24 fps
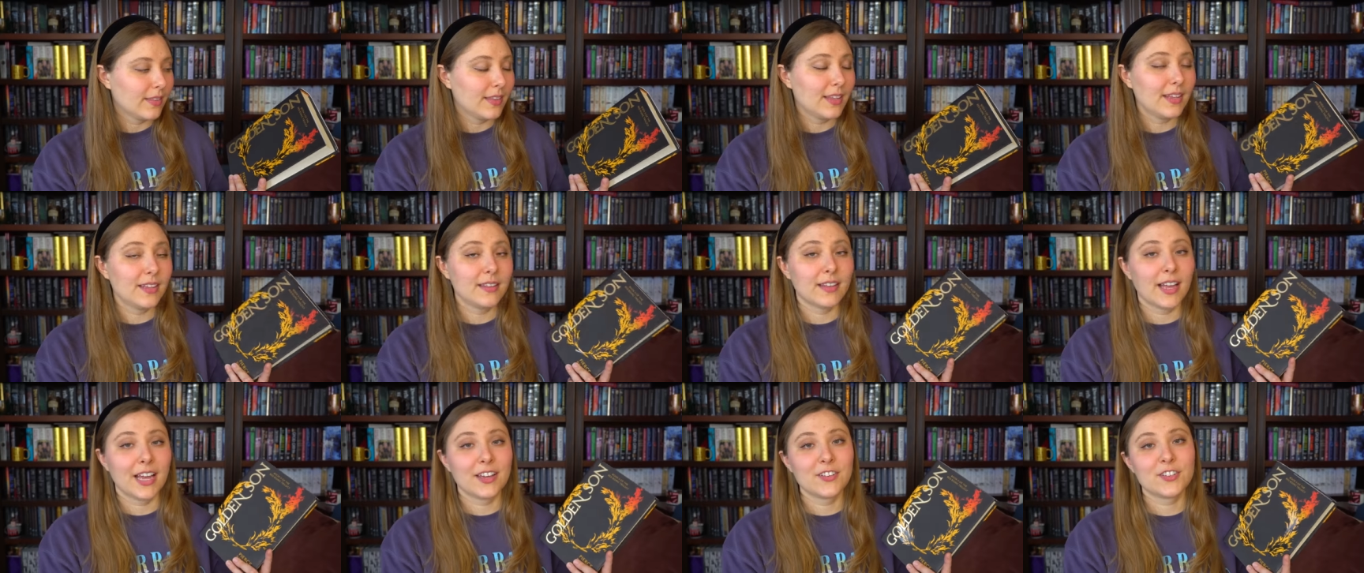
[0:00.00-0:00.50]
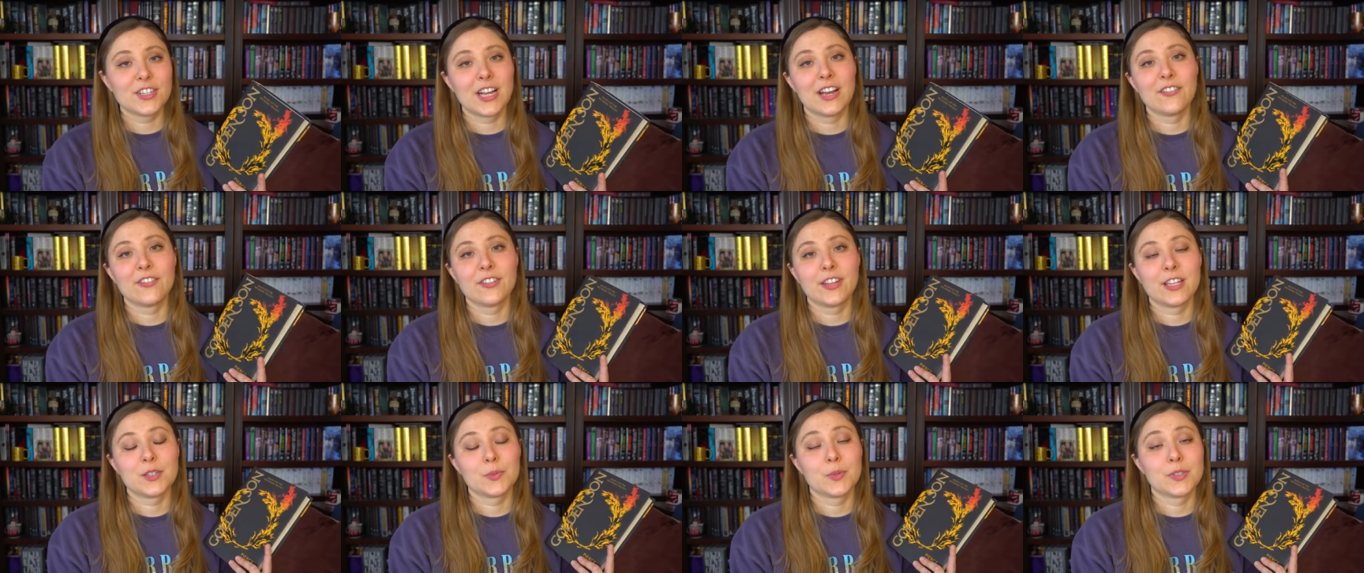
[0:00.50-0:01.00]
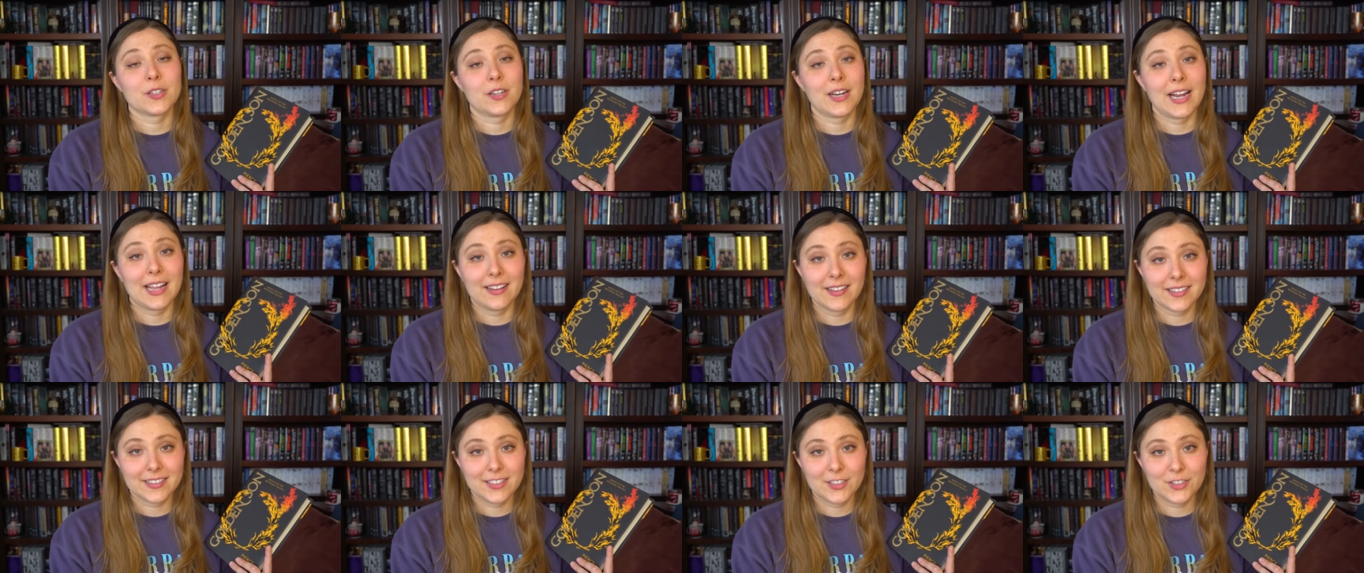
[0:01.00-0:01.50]
The live chat for this was on
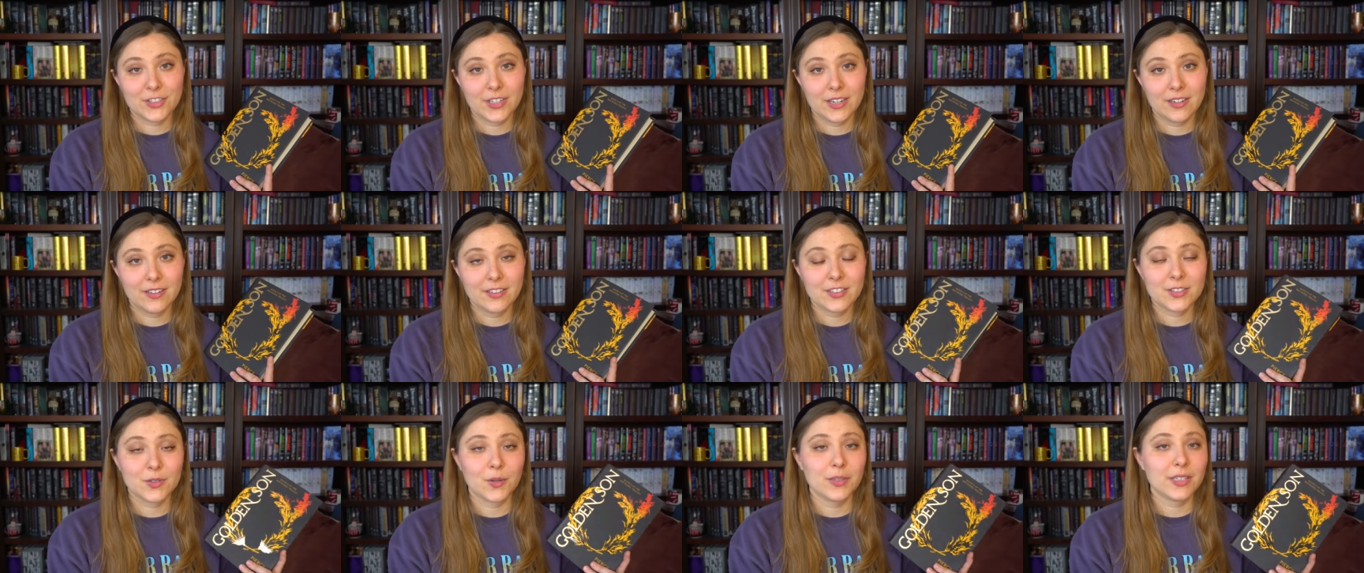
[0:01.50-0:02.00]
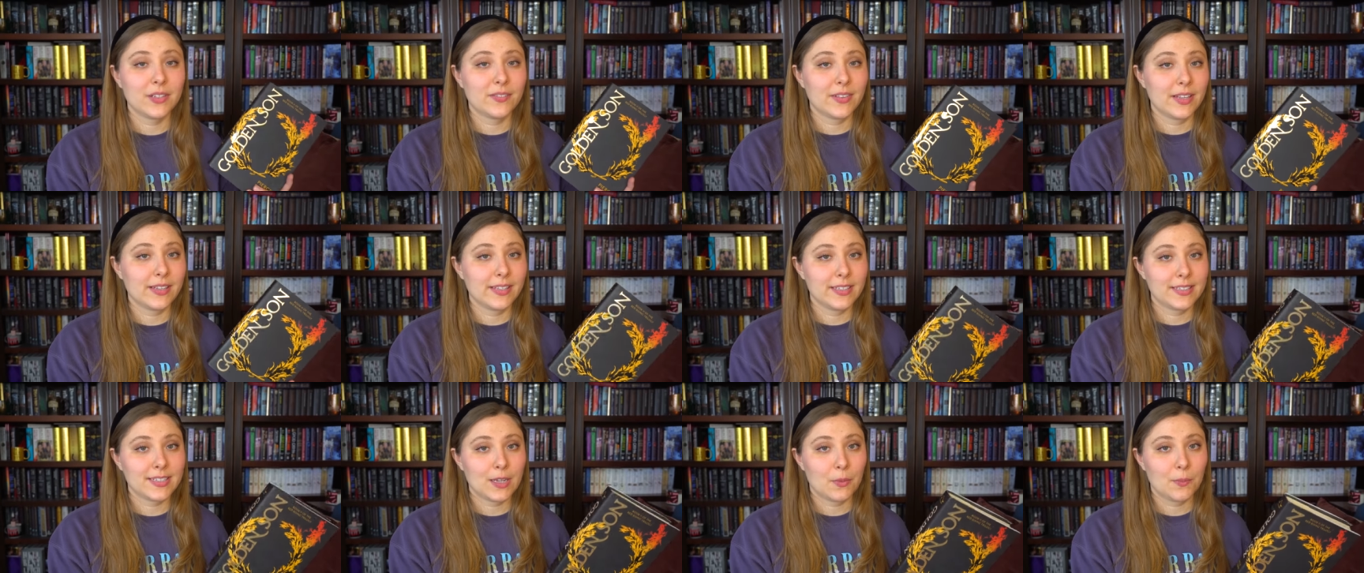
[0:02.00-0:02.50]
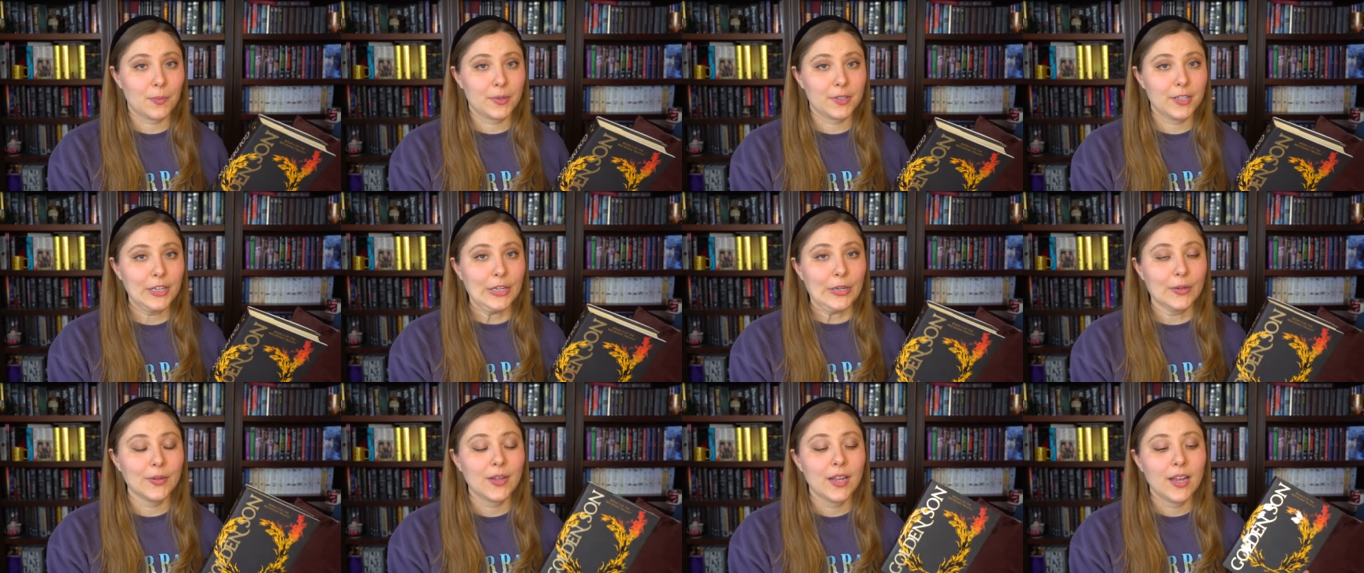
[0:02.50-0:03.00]
Alex's channel, so I'll leave that link down
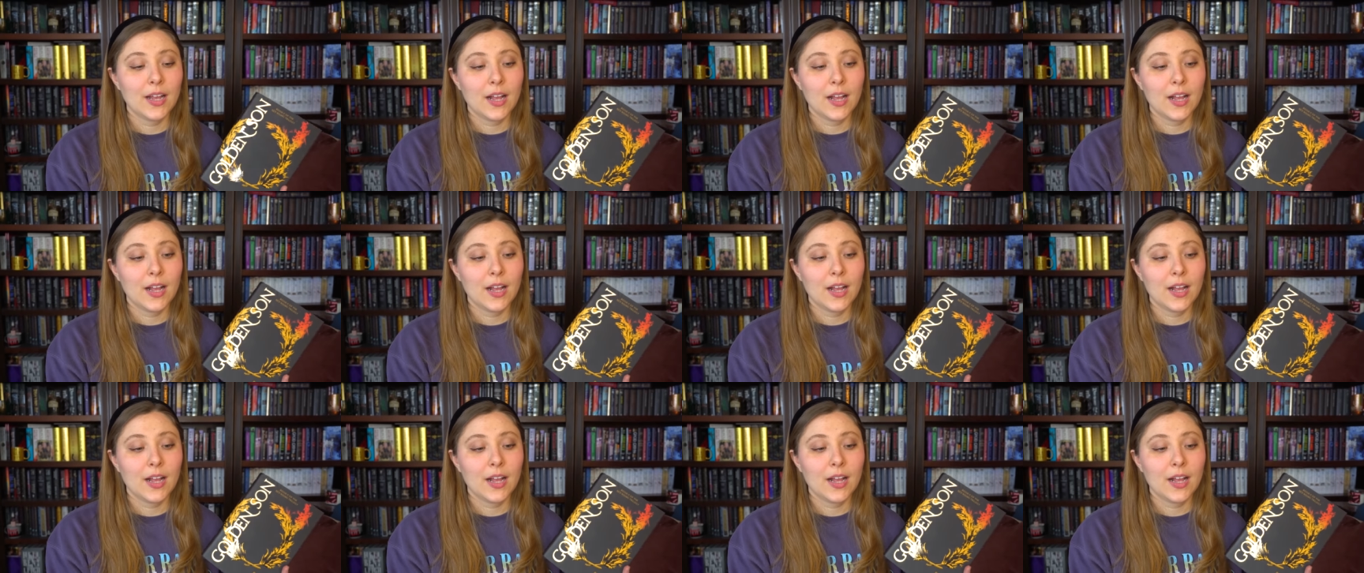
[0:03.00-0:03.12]
below.